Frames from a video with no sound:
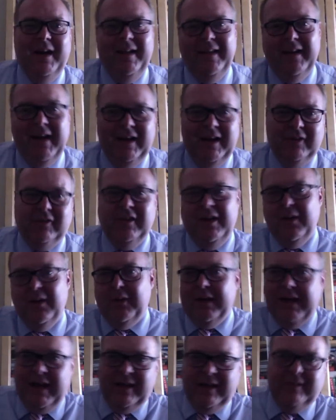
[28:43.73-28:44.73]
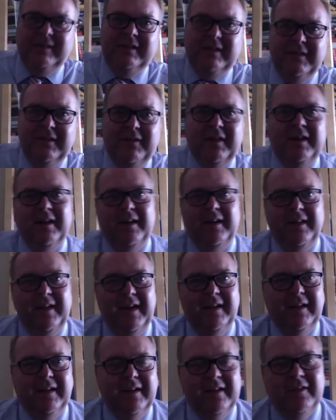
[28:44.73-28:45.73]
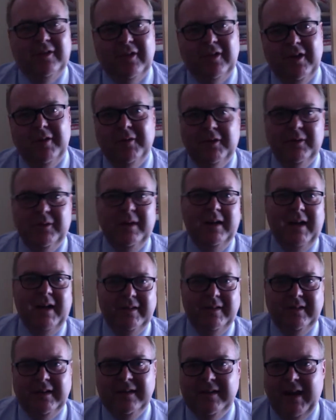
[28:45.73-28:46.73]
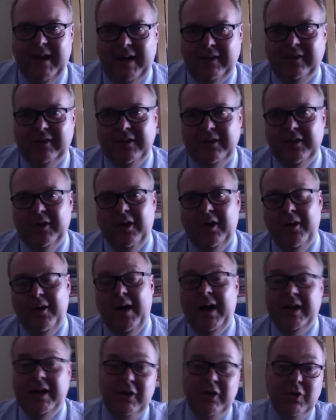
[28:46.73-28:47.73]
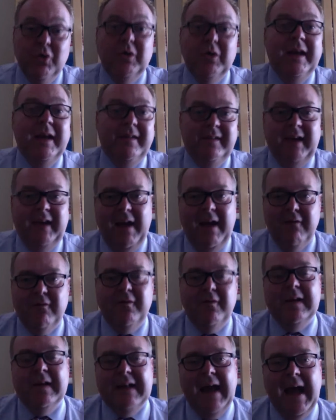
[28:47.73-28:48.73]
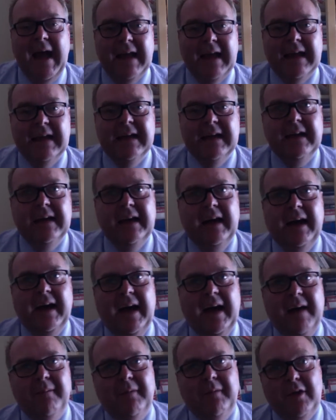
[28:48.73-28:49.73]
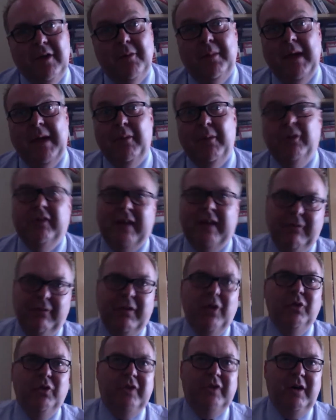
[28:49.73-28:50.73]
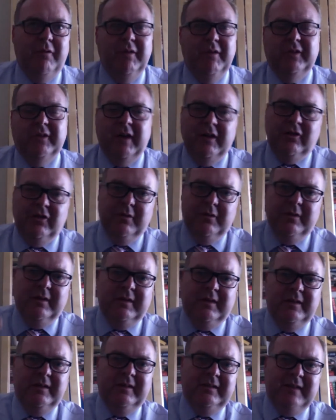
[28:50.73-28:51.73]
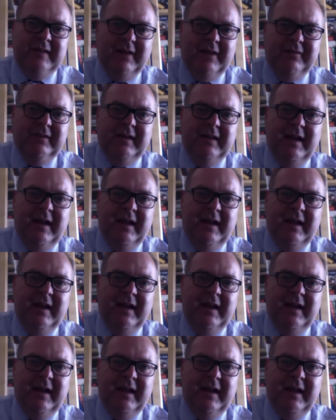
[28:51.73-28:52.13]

And then actually I only get a certificate at the end of the term to realise that he's actually done all right. You'll get it every day, and you'll be able to have those conversations, because the staff